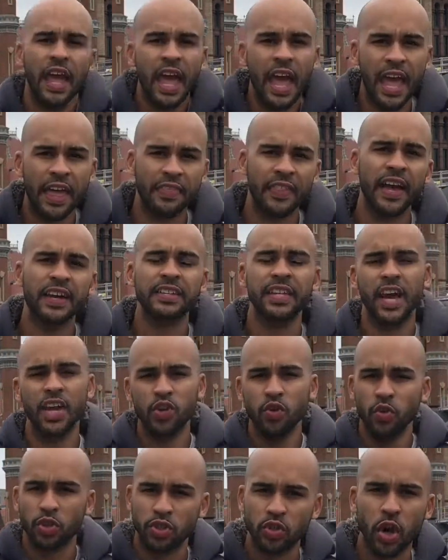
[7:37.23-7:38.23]
And that's how
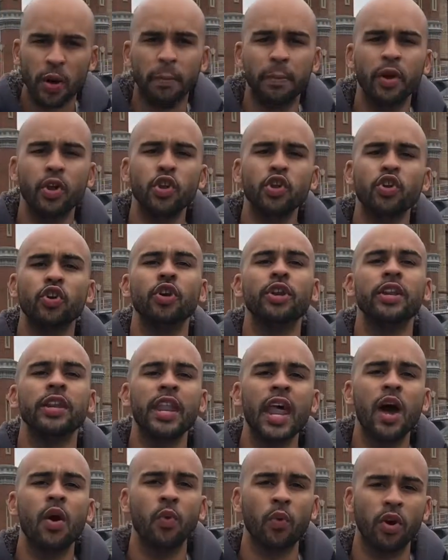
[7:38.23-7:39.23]
you will start building your
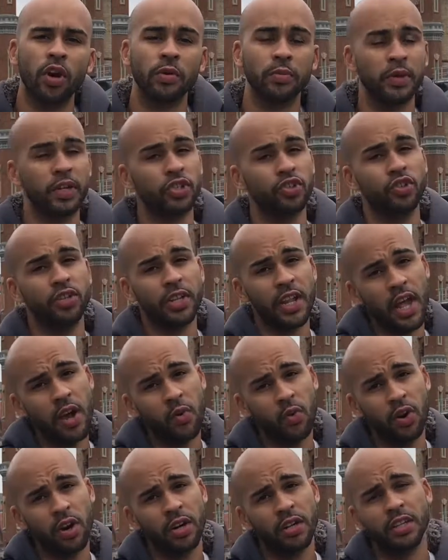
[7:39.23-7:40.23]
network, because your
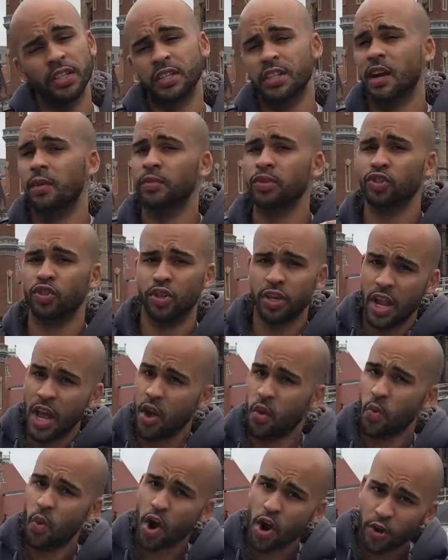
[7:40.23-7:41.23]
network determines your
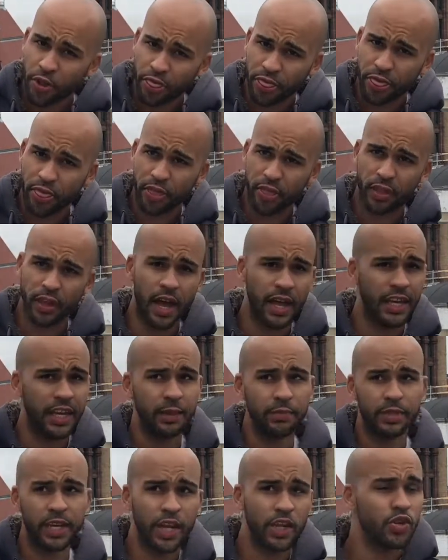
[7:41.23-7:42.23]
net worth. I
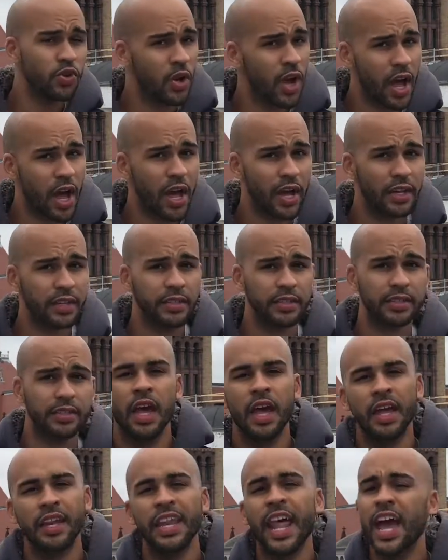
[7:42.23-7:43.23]
keep telling you guys.
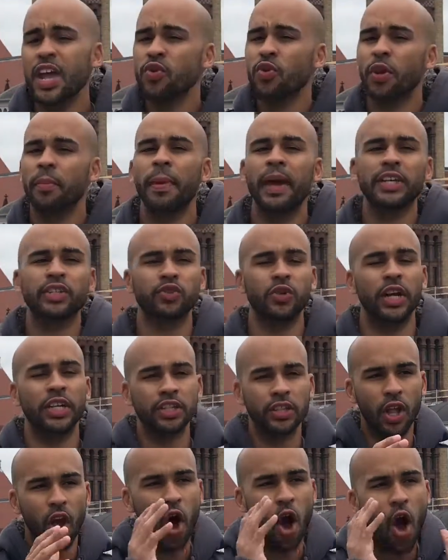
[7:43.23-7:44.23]
Now you want to make sure that
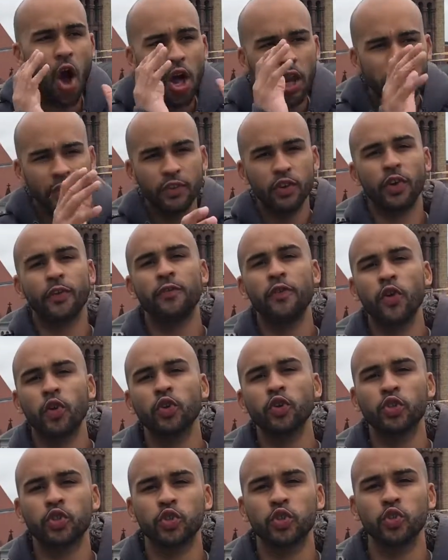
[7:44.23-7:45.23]
all of your
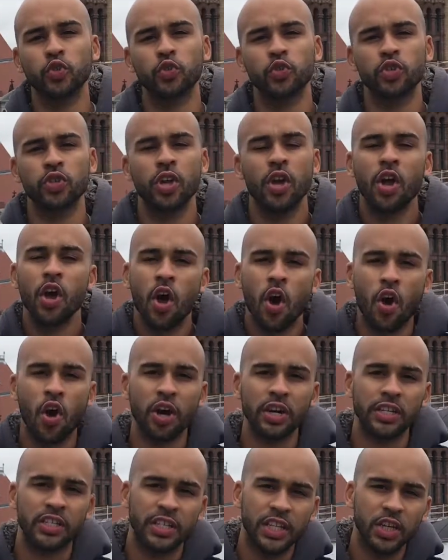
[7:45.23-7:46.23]
photo shoots
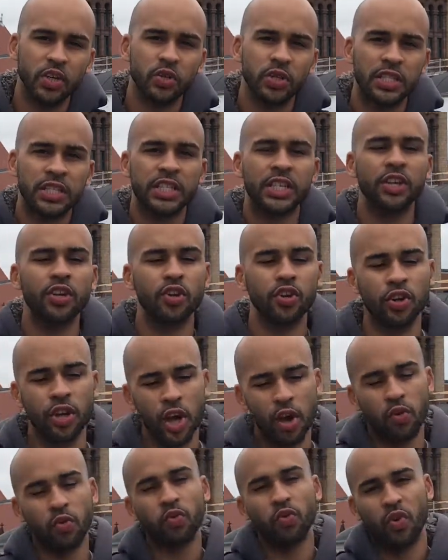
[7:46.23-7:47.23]
are still centered
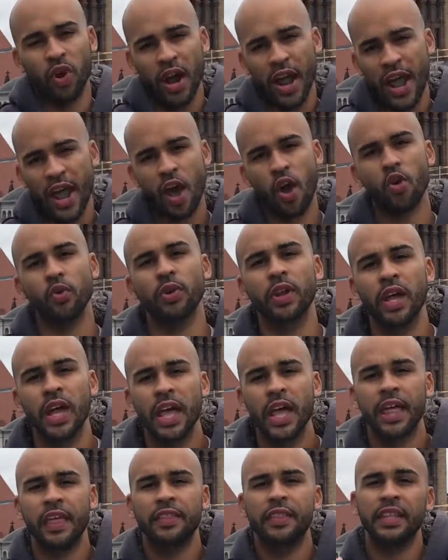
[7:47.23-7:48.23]
around
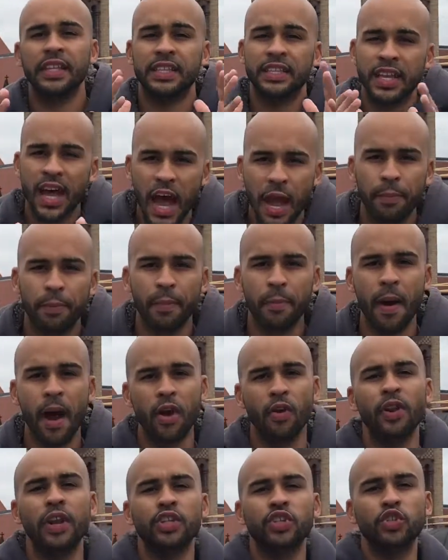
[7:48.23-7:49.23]
the type of
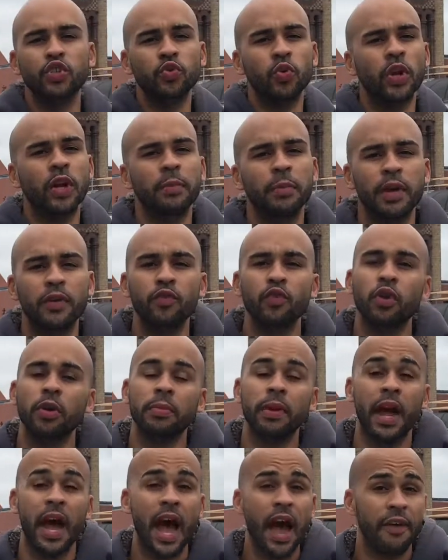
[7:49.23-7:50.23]
model that you want to be. If you want to
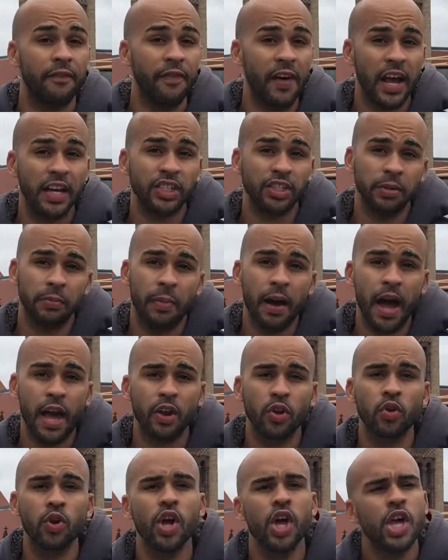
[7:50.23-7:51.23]
be a high fashion
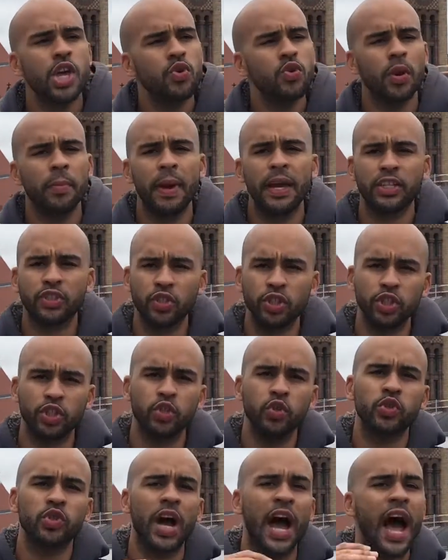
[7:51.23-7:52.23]
model, you want to make sure your
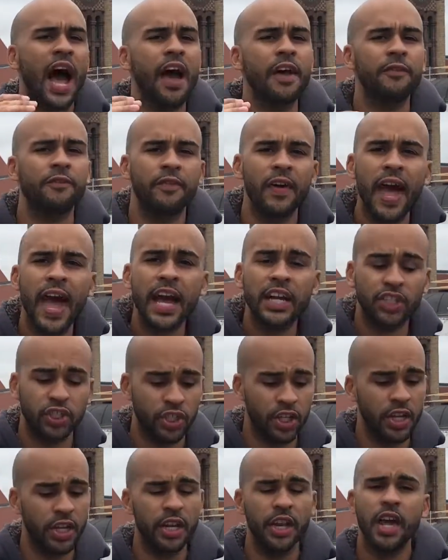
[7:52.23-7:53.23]
shoots are high
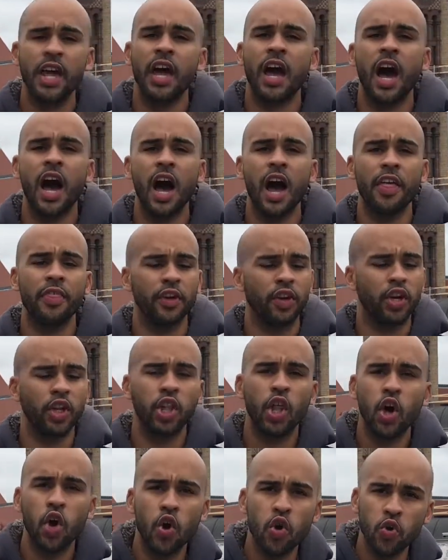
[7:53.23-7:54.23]
fashion. The
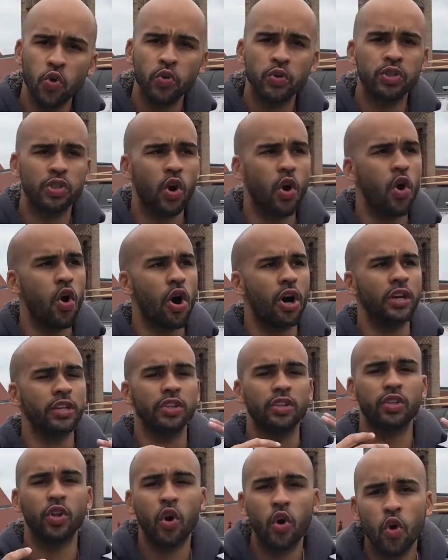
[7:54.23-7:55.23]
clothes are
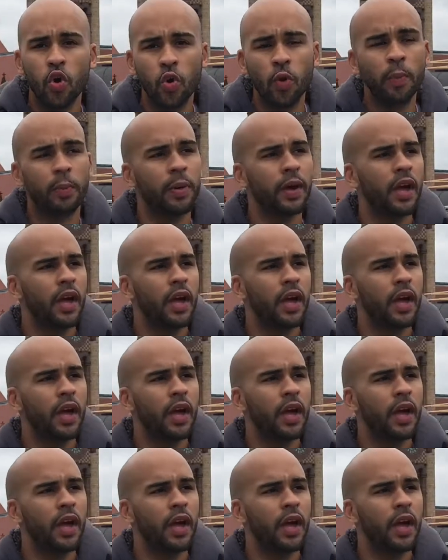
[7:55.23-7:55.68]
dope.